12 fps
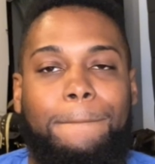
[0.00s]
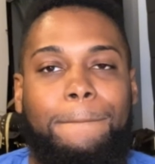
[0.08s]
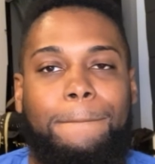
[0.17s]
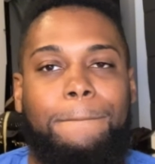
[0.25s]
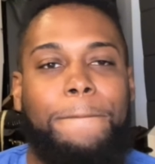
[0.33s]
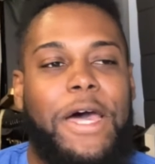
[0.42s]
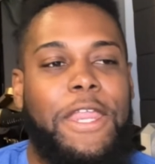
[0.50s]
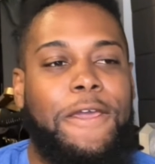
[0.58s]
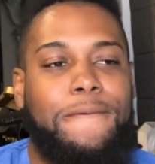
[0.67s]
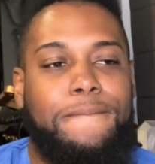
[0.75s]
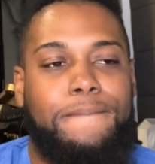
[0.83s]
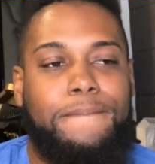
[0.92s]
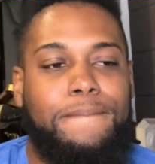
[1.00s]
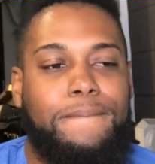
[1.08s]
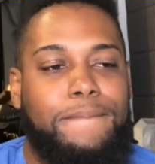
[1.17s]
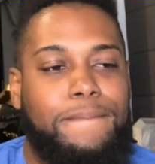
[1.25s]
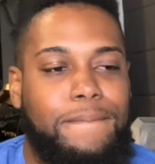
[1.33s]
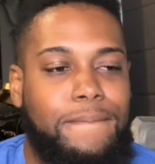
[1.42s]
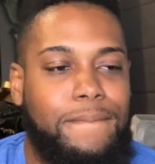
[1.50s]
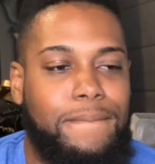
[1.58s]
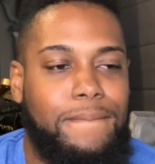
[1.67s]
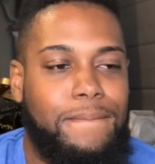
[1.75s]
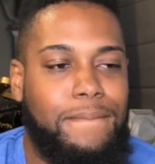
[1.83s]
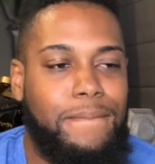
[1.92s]
Buddy,
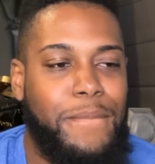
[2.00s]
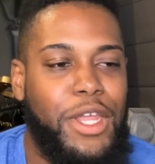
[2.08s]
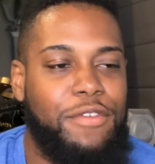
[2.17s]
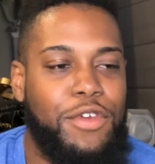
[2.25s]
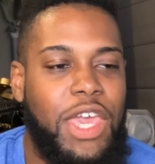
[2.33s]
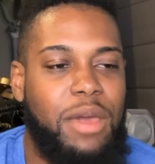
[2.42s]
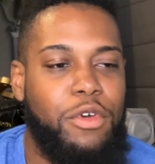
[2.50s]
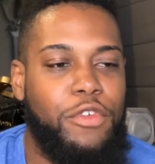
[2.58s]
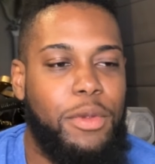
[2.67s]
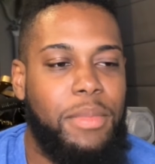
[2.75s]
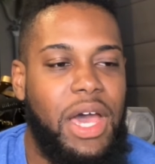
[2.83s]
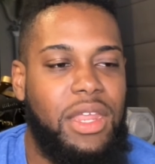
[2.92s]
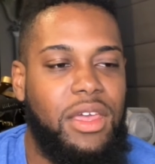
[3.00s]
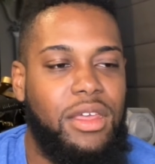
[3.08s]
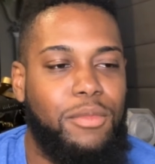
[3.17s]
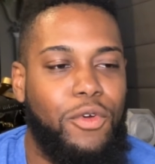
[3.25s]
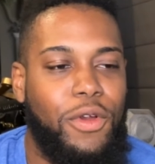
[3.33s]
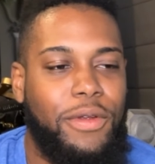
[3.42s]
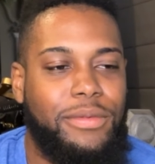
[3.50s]
if you can't move your body anymore,